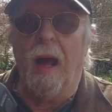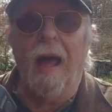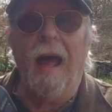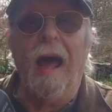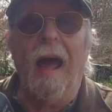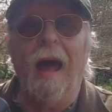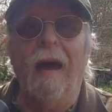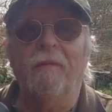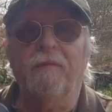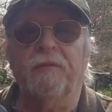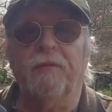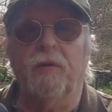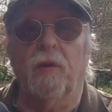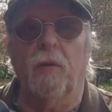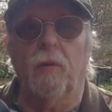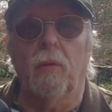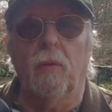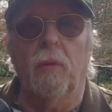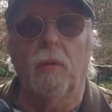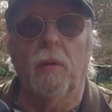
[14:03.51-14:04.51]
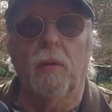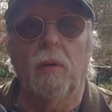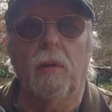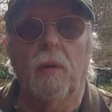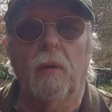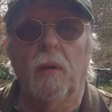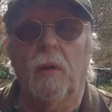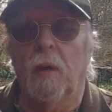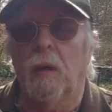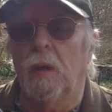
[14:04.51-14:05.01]
I have to
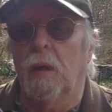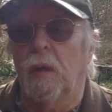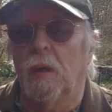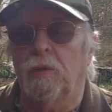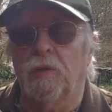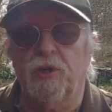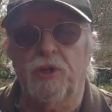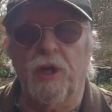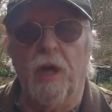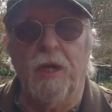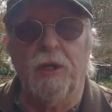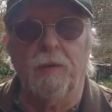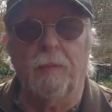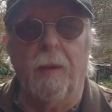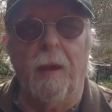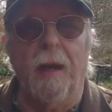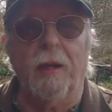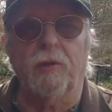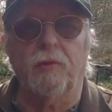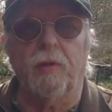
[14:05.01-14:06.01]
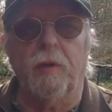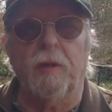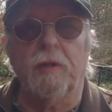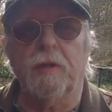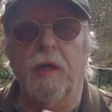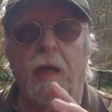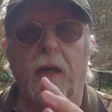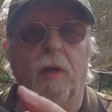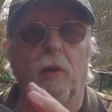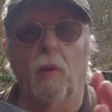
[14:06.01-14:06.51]
to change a battery
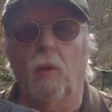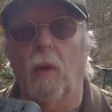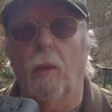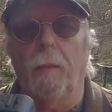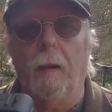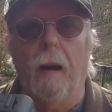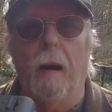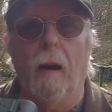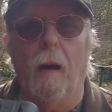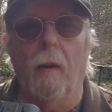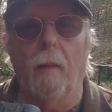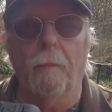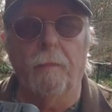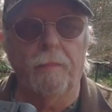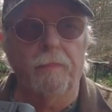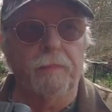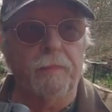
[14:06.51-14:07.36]
take it all apart